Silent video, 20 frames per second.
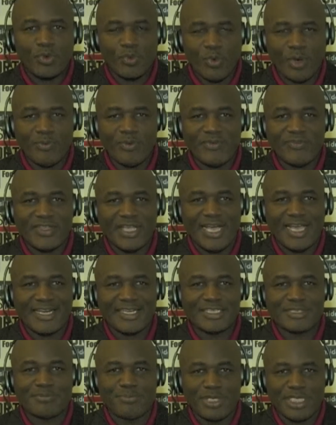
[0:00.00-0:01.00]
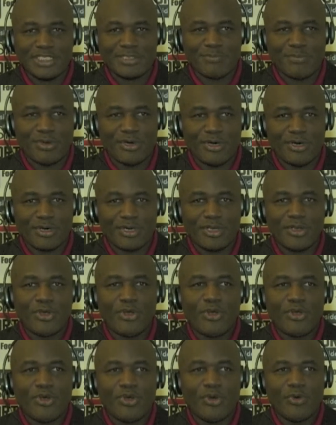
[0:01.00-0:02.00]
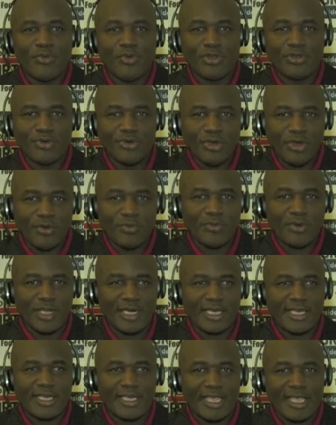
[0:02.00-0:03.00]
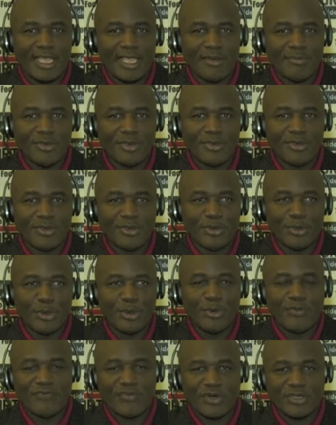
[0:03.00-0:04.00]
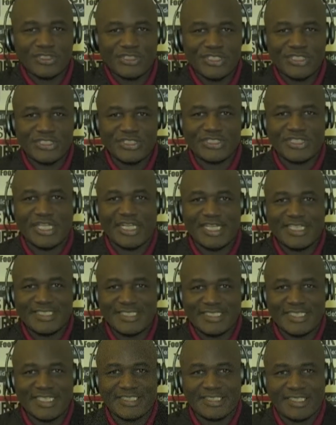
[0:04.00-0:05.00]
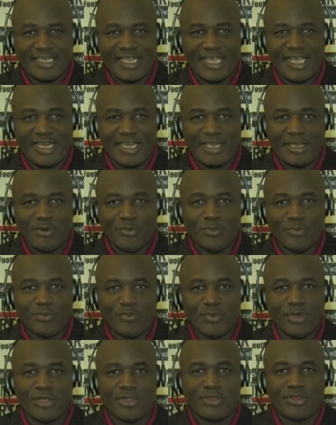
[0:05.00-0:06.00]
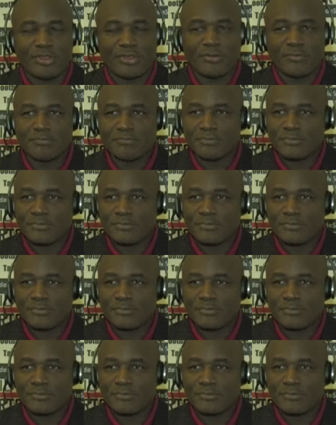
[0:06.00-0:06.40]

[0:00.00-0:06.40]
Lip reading: what we've got is Pittsburgh with no running game versus Cincinnati with